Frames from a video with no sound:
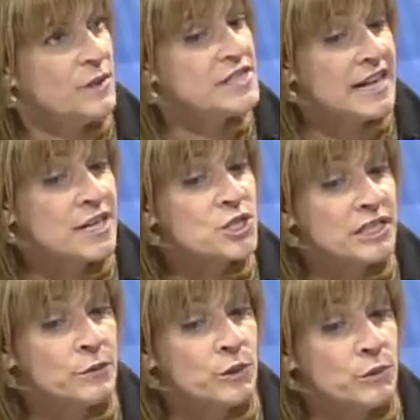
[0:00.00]
We
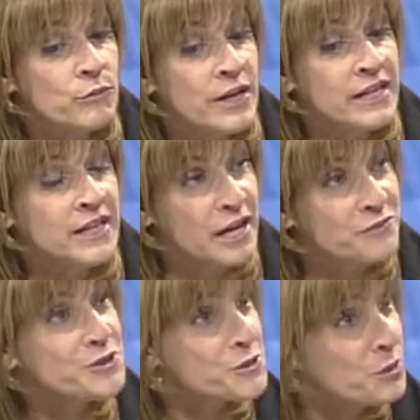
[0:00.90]
actually we were running an
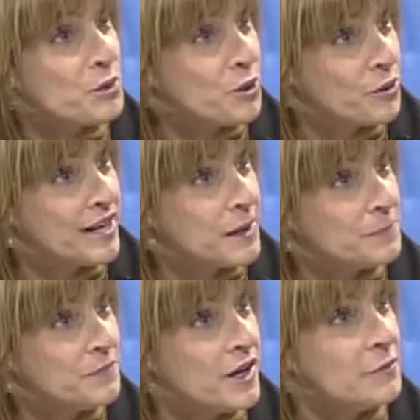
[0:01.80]
after-school program
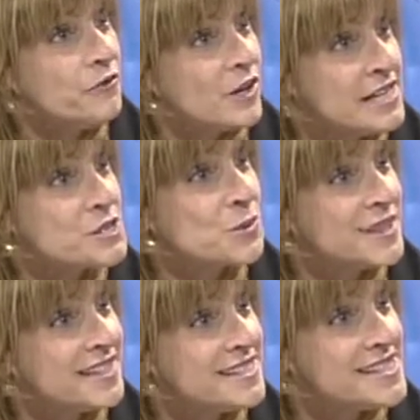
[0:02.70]
mm. um, for high school
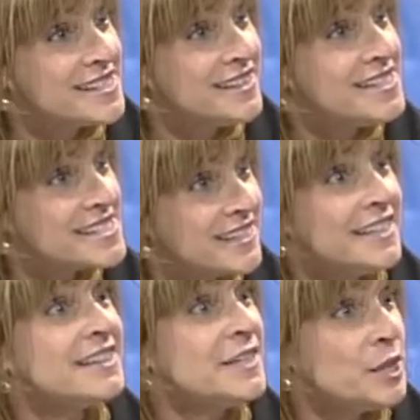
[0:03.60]
kids in the city
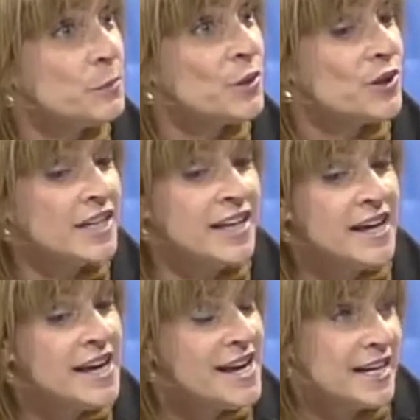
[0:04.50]
in the mm -hmm, neighborhood, mm
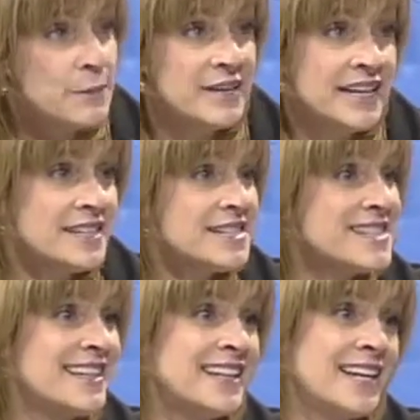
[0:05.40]
-hmm. and I began to
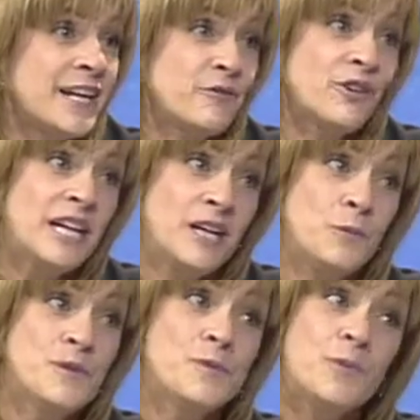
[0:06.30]
see that not every kid
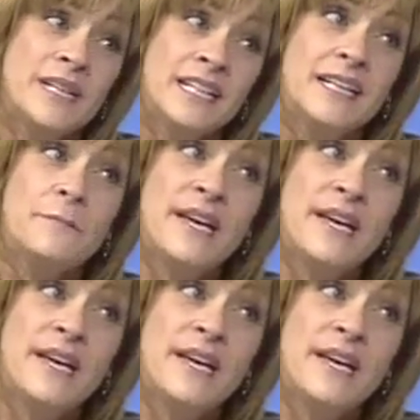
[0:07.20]
was really right.